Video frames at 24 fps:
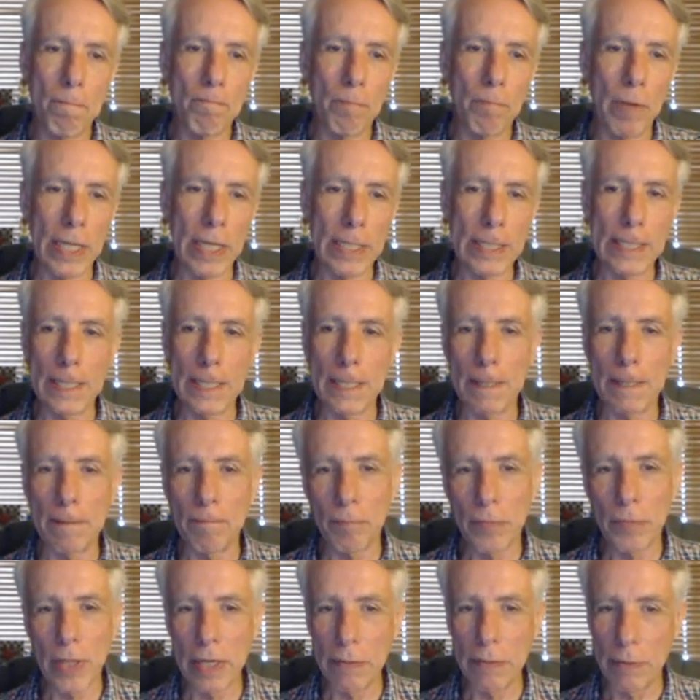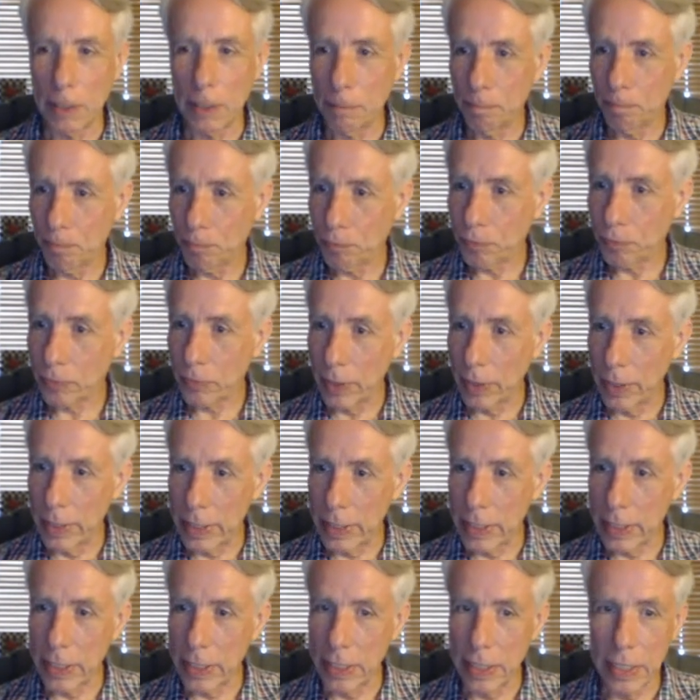But um, anyway,
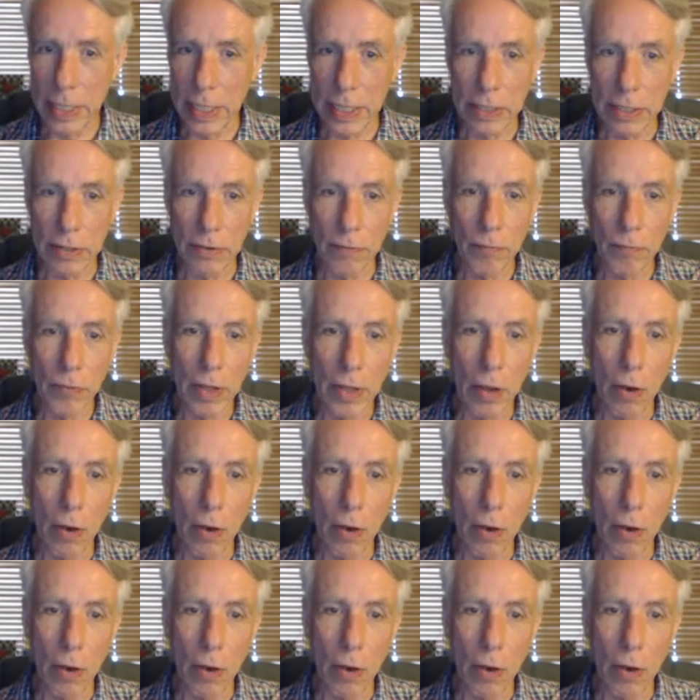let's continue.